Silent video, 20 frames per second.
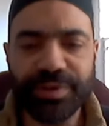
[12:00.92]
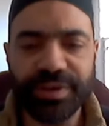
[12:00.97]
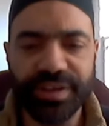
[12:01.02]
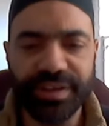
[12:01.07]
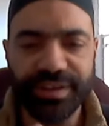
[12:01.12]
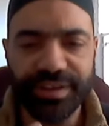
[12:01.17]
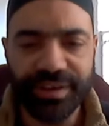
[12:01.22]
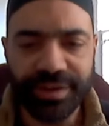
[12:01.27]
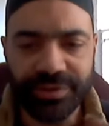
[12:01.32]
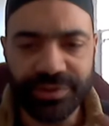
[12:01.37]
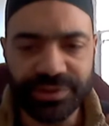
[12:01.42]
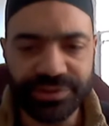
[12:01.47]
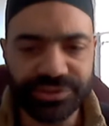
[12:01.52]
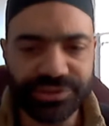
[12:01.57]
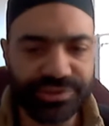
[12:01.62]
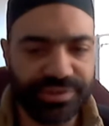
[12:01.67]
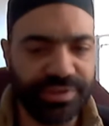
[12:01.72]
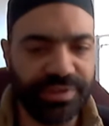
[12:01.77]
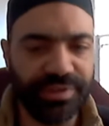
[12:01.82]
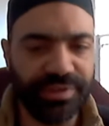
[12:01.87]
want to
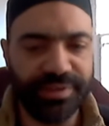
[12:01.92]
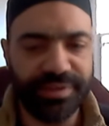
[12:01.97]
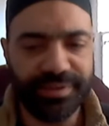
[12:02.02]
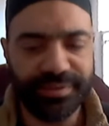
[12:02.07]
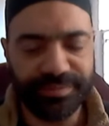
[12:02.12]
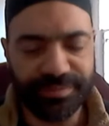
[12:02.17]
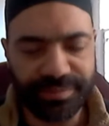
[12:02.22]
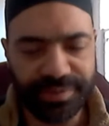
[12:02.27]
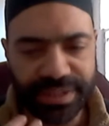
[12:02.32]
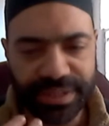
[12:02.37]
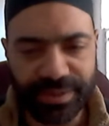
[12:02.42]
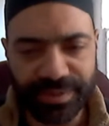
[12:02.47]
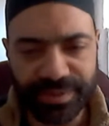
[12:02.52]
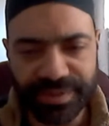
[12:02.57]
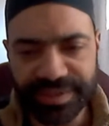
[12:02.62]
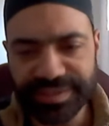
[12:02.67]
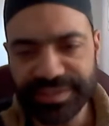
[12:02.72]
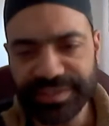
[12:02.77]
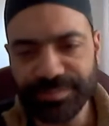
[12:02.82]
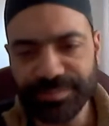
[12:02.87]
encourage
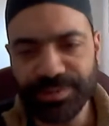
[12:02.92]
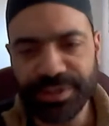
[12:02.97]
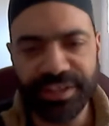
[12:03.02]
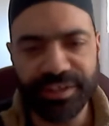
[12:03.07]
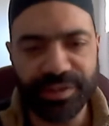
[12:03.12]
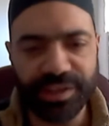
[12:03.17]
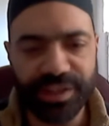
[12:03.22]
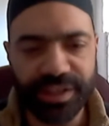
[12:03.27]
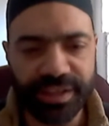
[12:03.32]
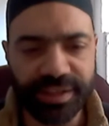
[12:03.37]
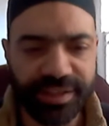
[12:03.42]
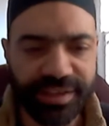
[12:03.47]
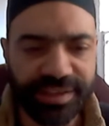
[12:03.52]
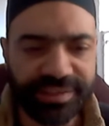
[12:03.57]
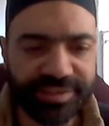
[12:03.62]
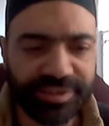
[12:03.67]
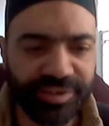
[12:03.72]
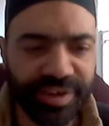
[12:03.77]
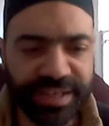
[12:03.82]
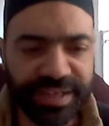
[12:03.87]
this to be
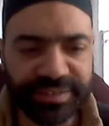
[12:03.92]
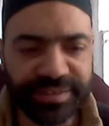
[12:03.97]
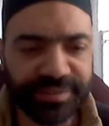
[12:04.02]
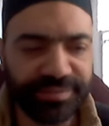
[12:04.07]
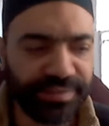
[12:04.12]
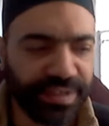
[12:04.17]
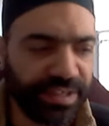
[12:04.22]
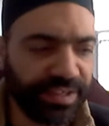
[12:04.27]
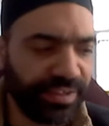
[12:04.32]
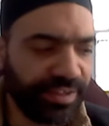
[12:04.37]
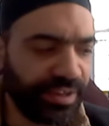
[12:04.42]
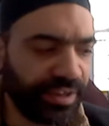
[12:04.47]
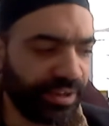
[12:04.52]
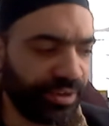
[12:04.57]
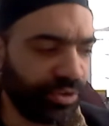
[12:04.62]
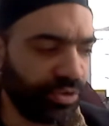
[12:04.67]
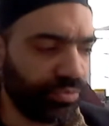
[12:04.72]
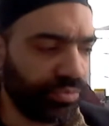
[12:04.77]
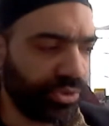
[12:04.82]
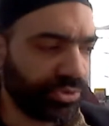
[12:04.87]
interactive. I
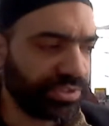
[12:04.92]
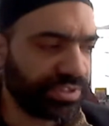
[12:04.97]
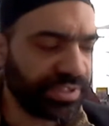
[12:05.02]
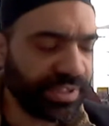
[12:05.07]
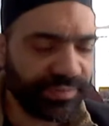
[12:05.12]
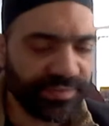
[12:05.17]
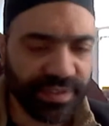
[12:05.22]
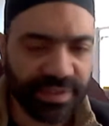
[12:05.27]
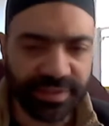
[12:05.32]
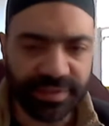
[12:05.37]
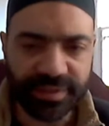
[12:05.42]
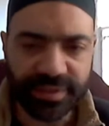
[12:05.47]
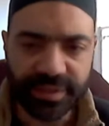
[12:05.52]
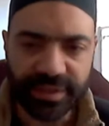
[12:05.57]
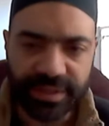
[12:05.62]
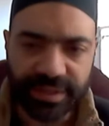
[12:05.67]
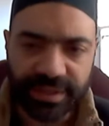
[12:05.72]
know most of the